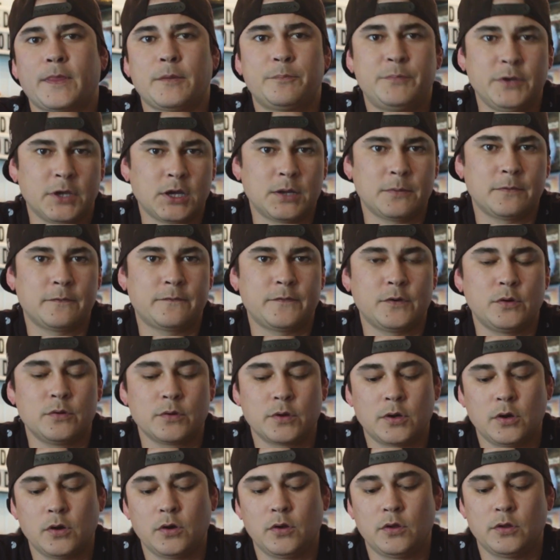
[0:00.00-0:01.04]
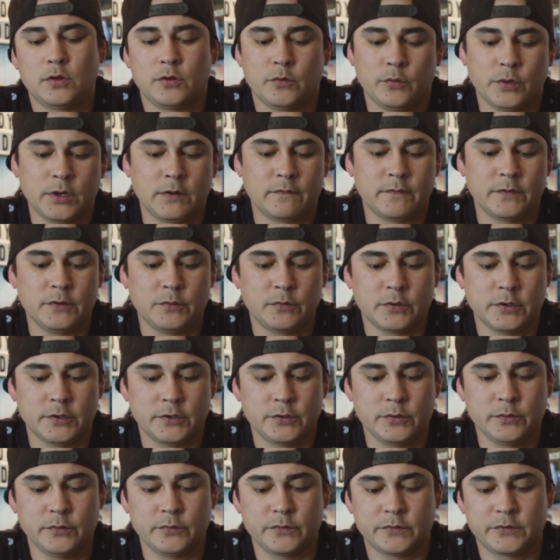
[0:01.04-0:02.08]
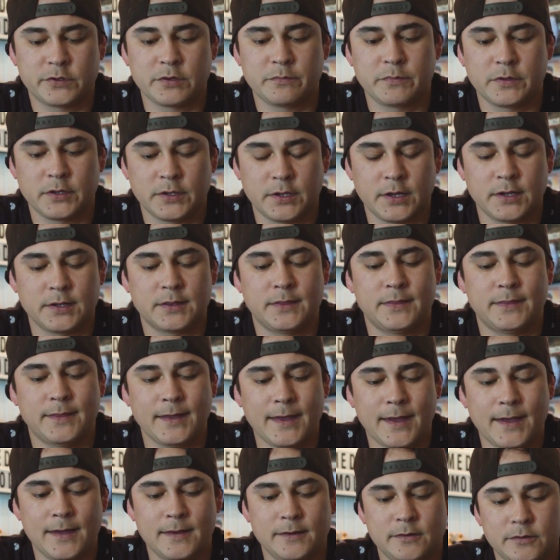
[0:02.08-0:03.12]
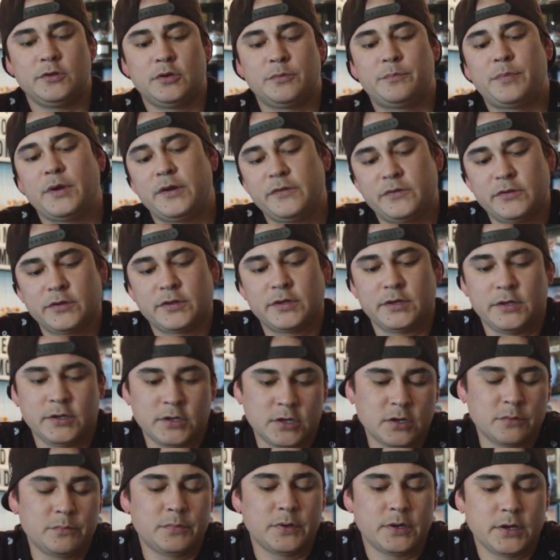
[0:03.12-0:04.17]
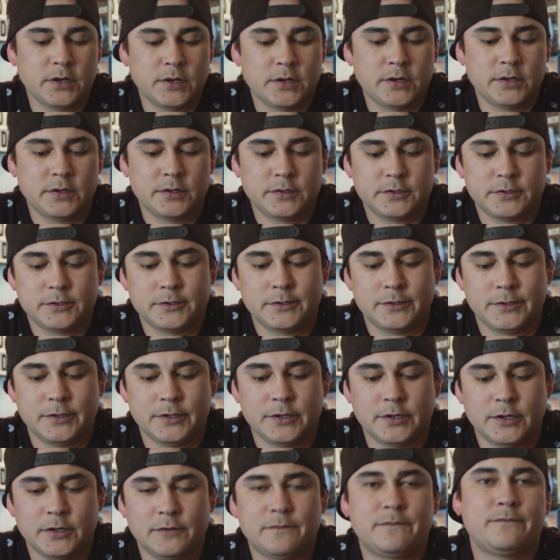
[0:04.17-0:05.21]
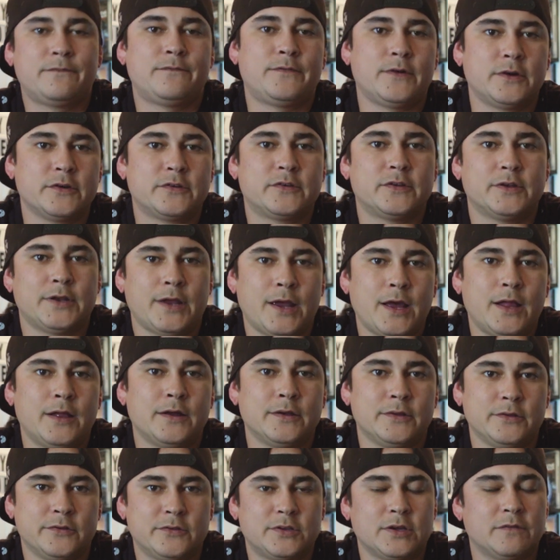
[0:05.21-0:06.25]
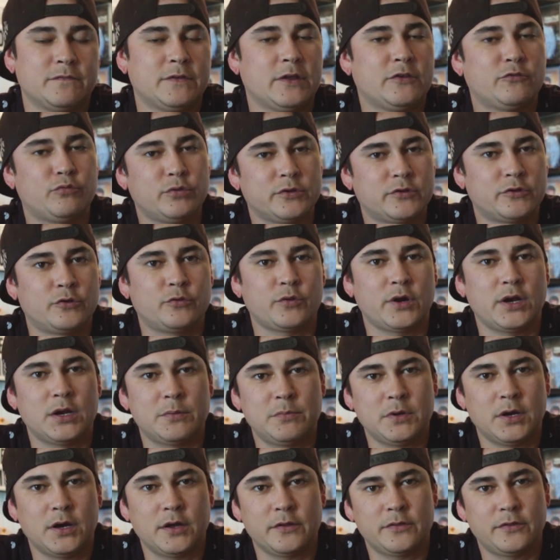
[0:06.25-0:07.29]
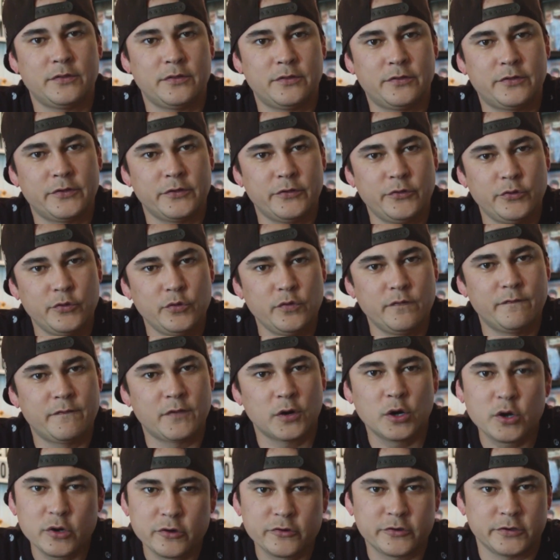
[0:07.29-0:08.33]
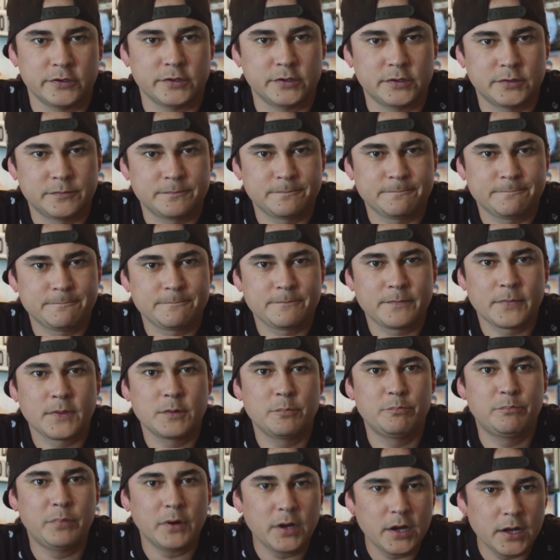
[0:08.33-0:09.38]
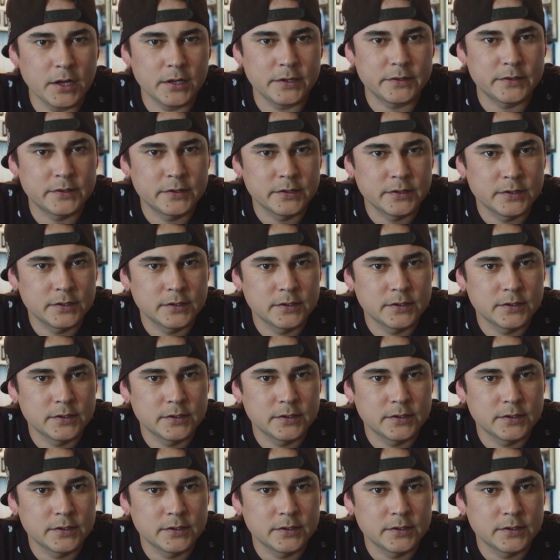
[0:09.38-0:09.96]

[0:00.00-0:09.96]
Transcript: pick up a phone call, whatever you want to do, something like that. Your basic earbud functionality stuff. That's what's great about the new version. But